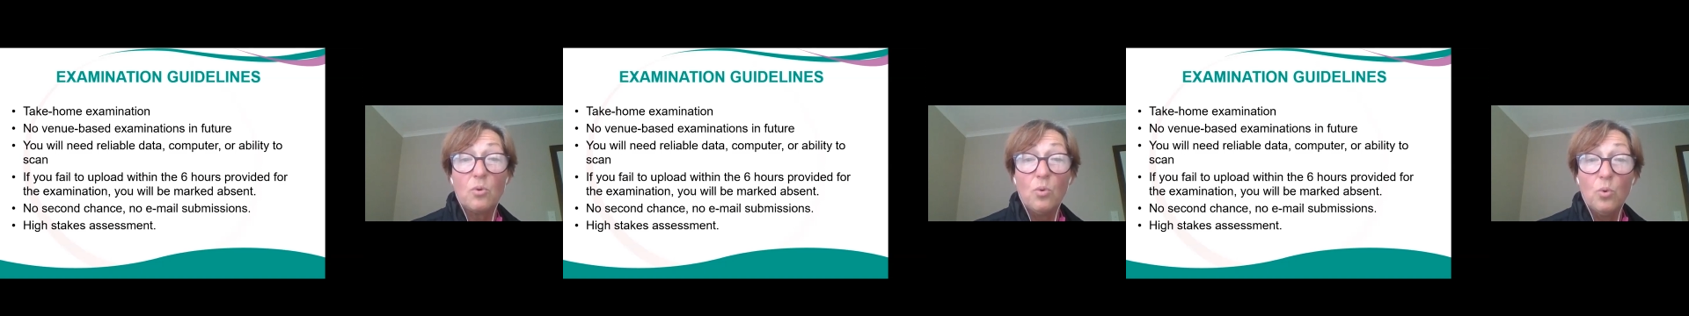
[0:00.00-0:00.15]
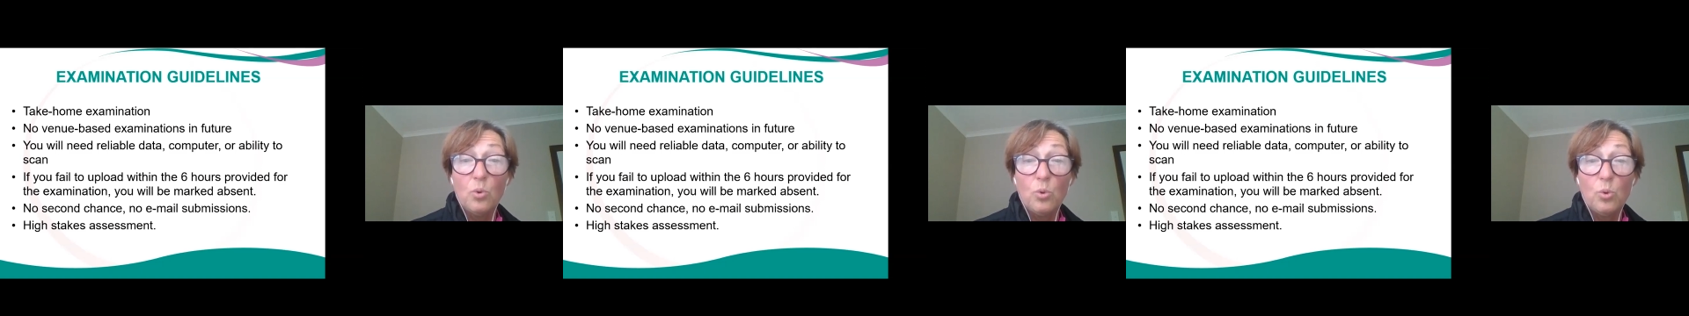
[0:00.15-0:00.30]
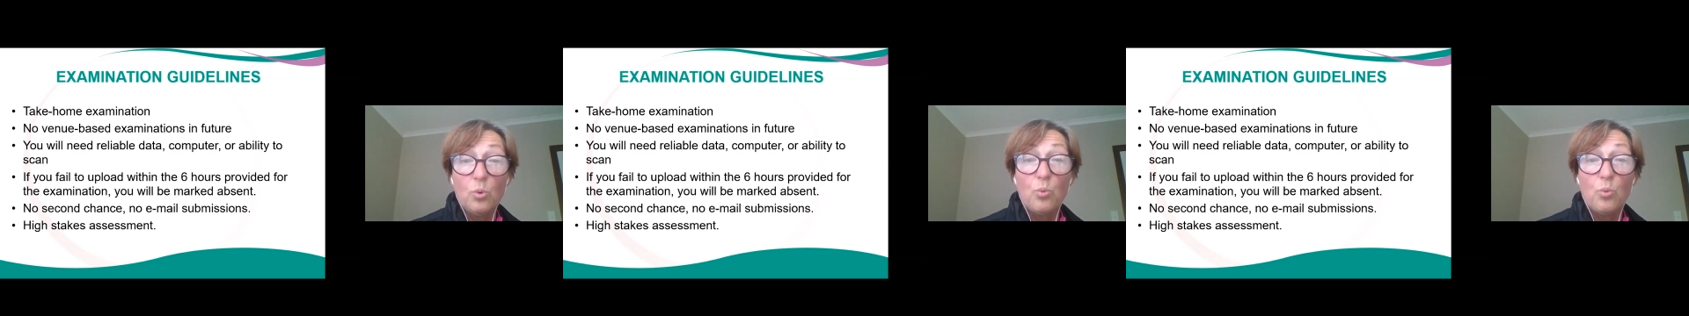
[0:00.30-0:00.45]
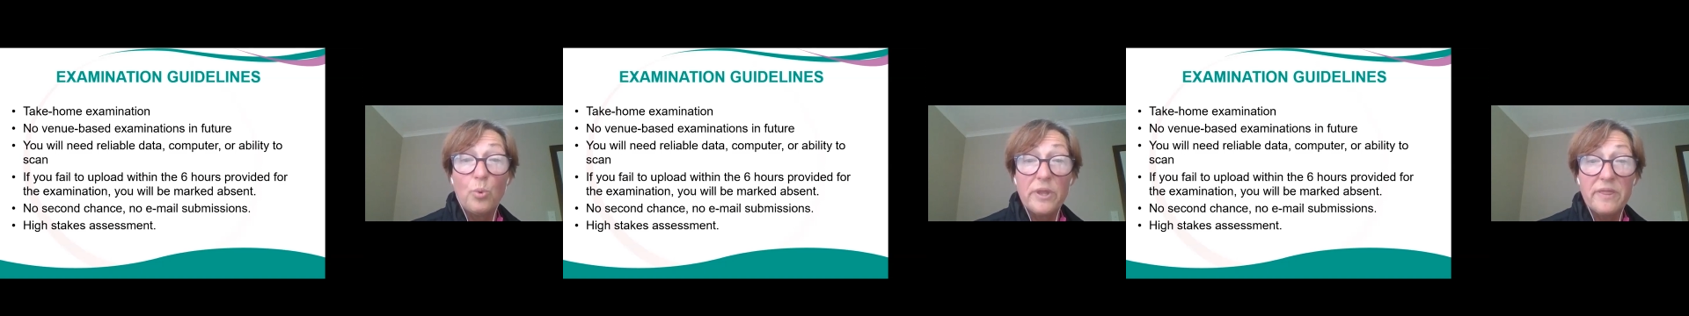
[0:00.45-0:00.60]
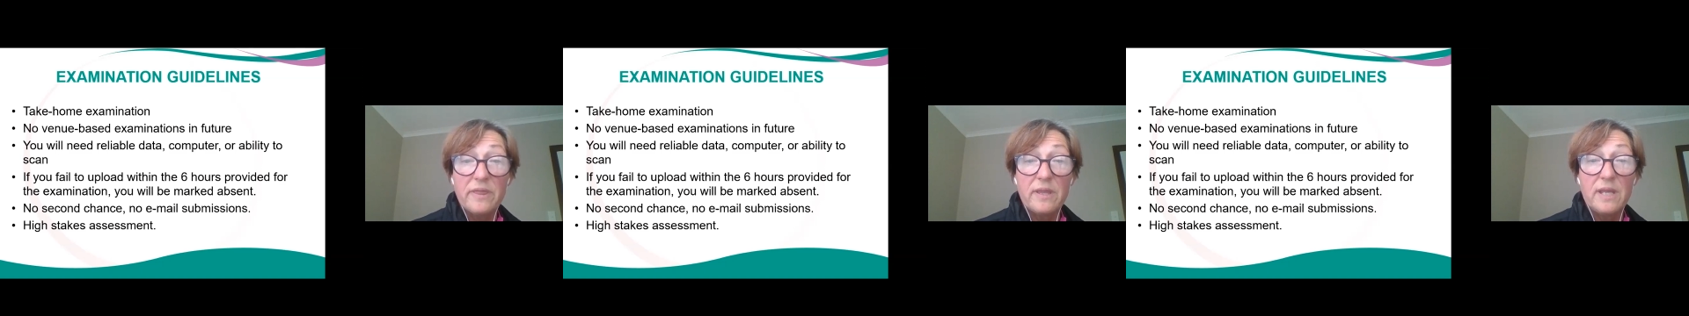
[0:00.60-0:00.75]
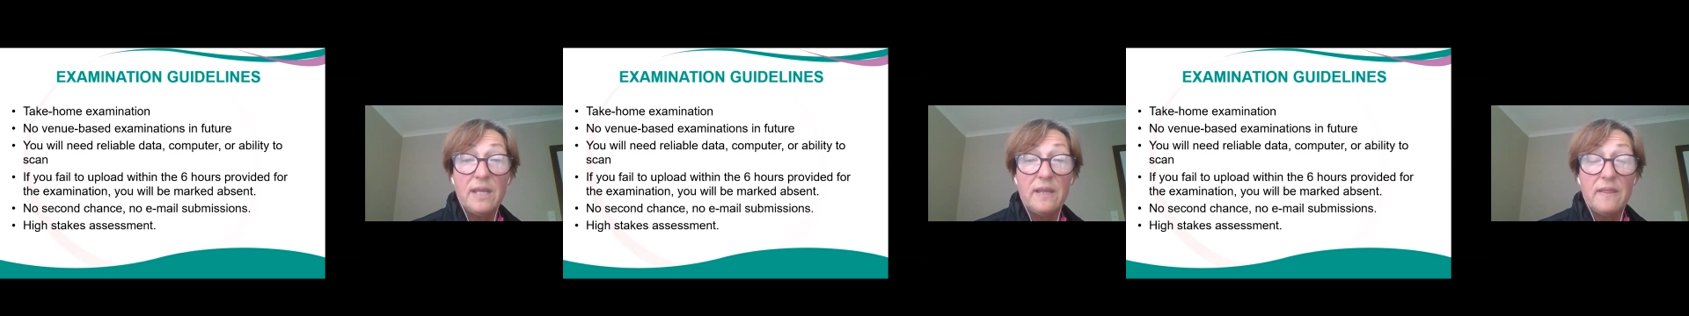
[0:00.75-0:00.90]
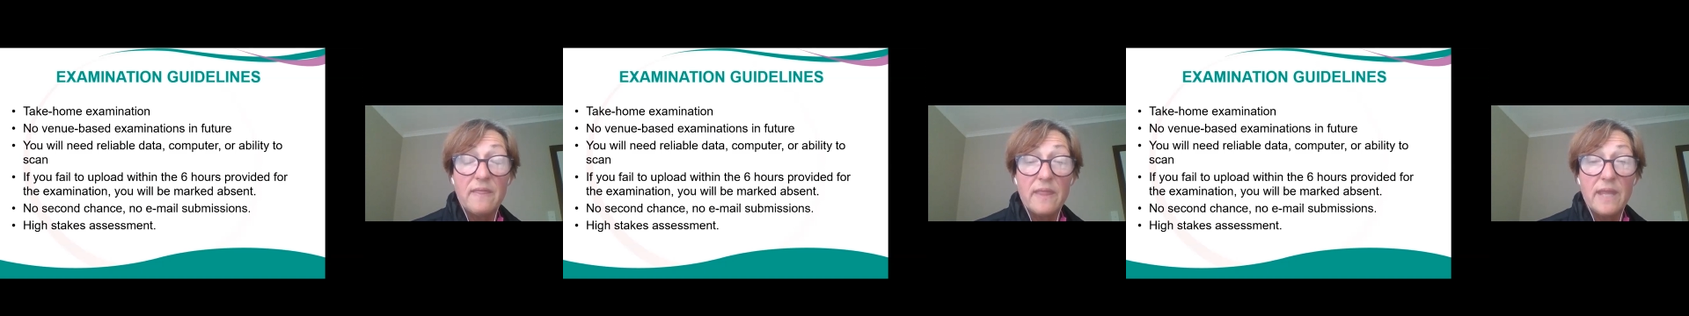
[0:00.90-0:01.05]
all
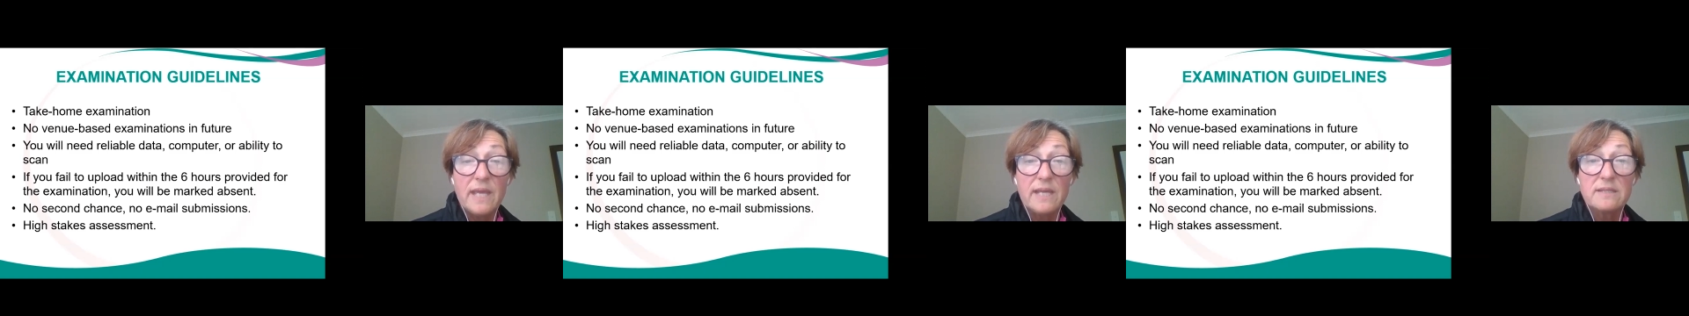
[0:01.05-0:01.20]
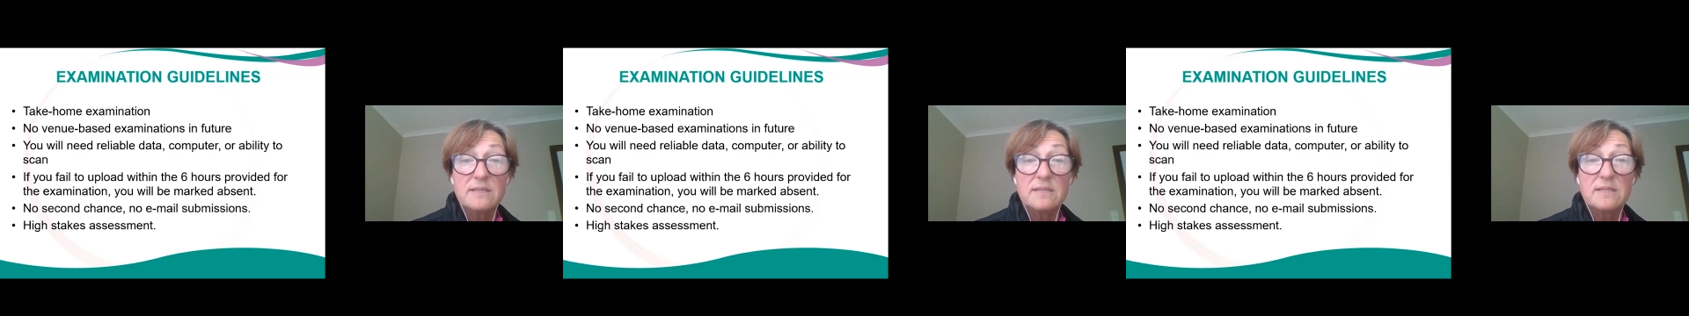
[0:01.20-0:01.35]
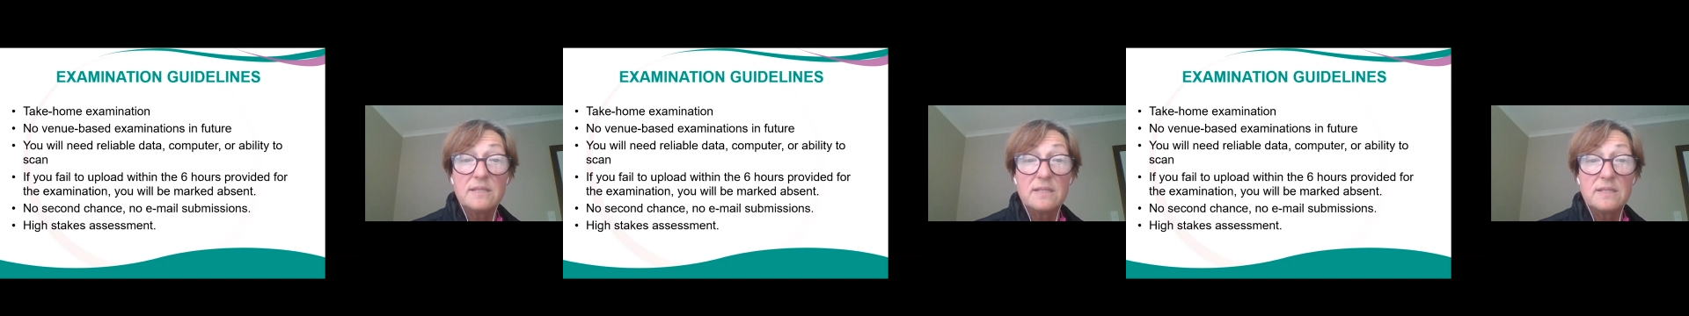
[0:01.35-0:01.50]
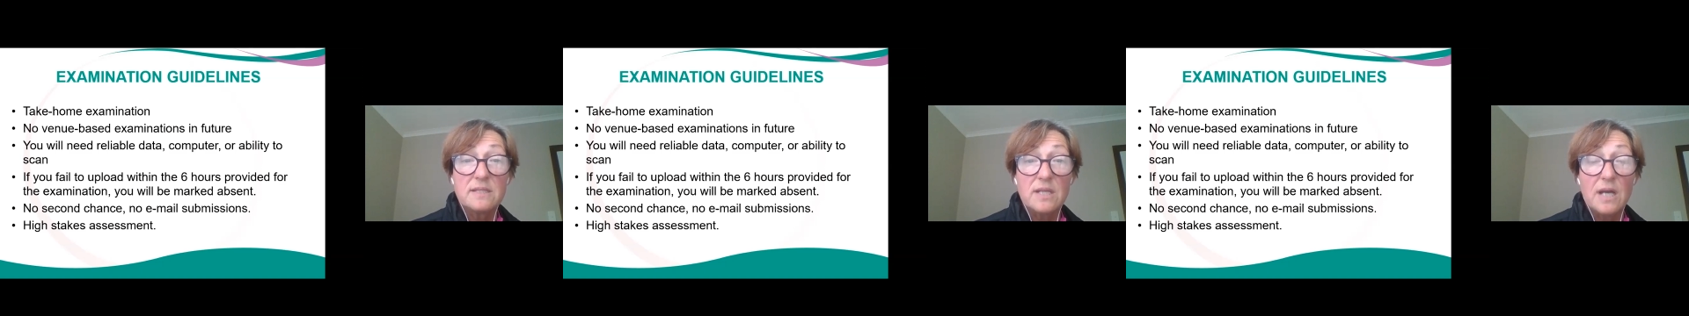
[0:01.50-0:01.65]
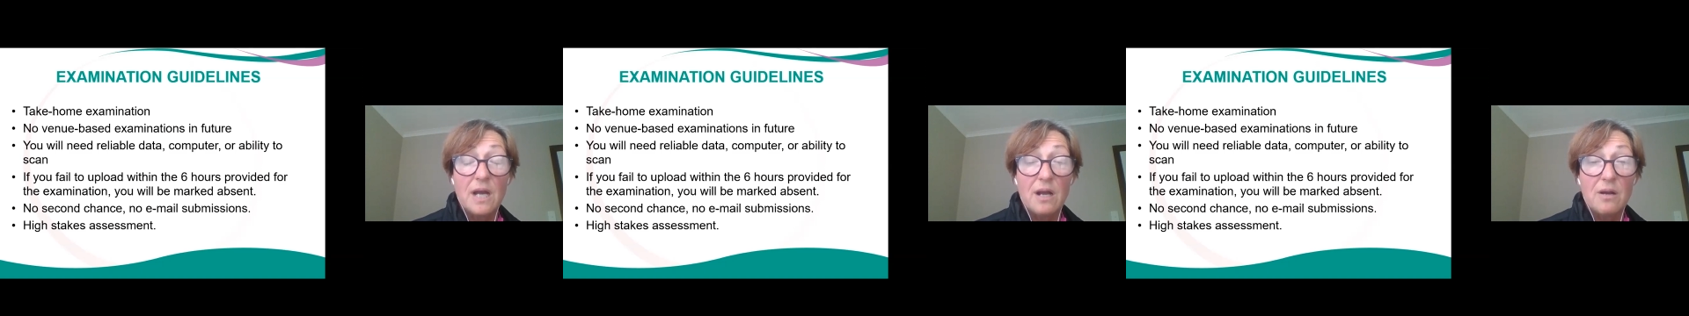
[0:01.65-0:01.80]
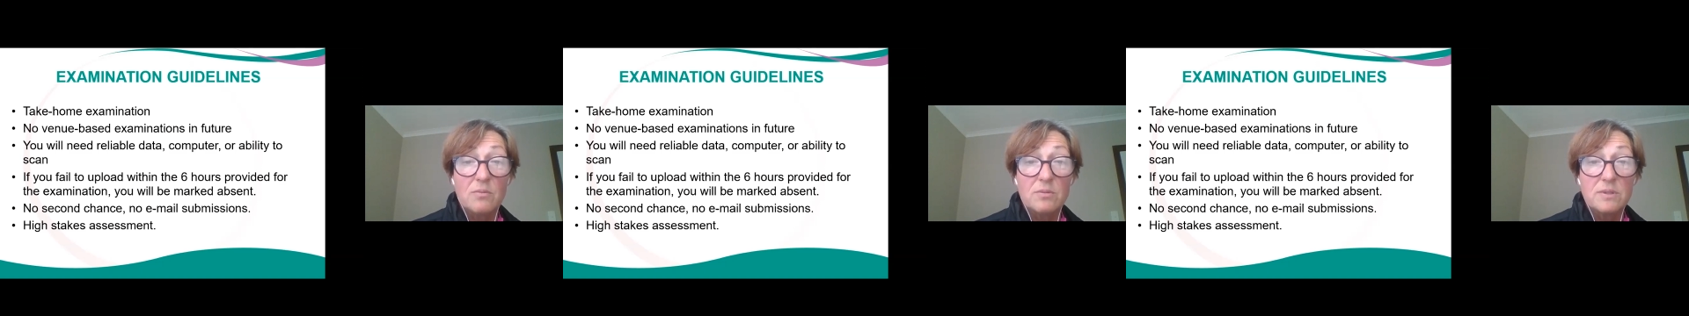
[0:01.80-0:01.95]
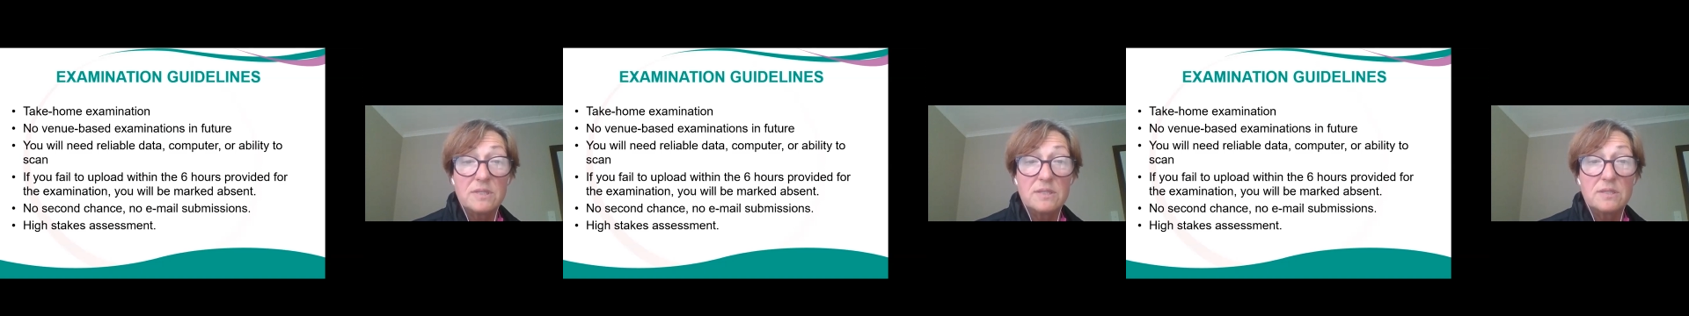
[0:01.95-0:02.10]
within that 6
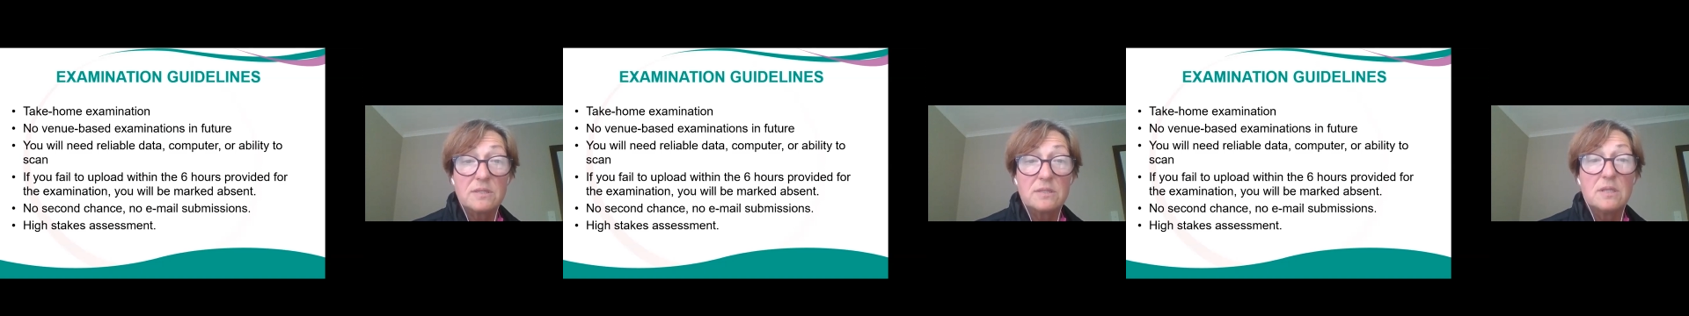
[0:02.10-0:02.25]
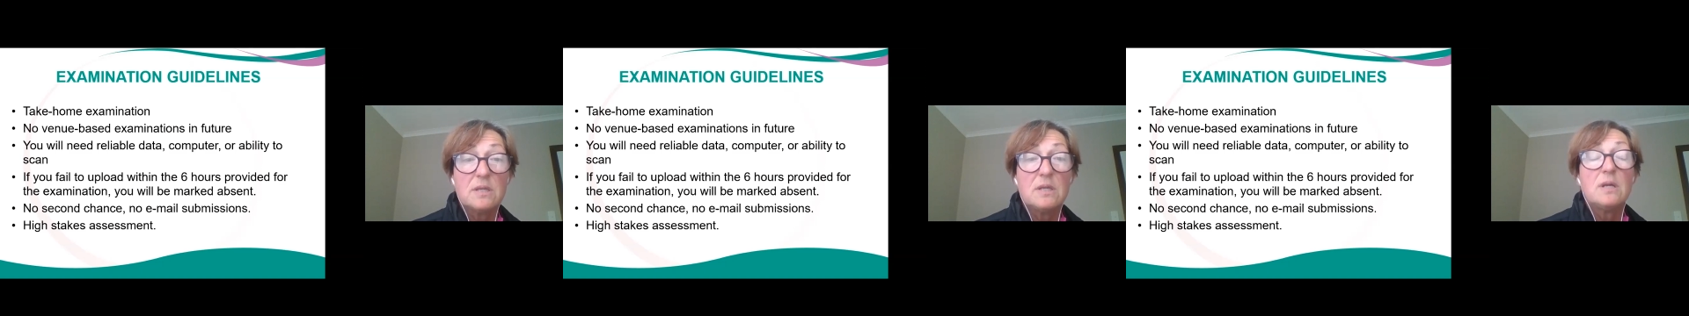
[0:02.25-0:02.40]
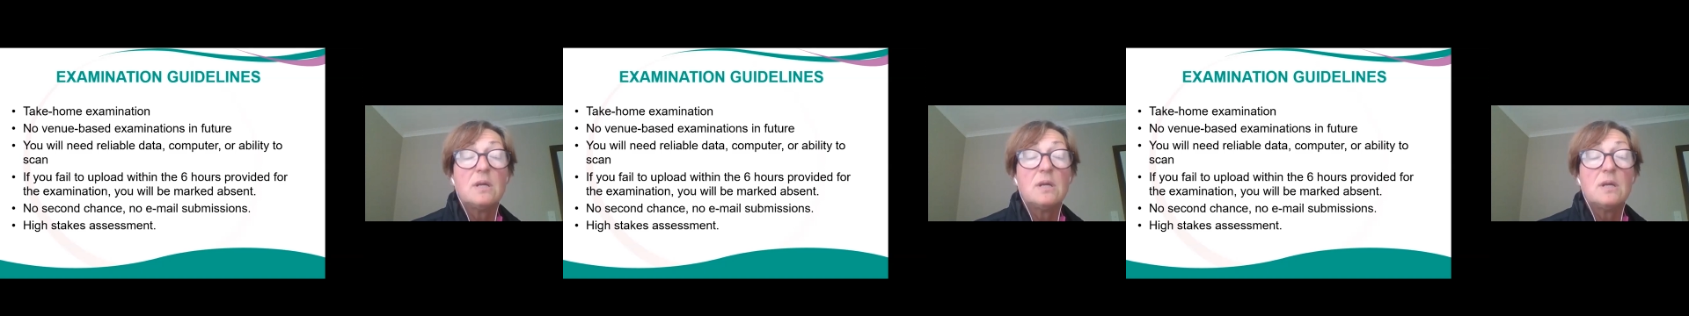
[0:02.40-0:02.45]
hours.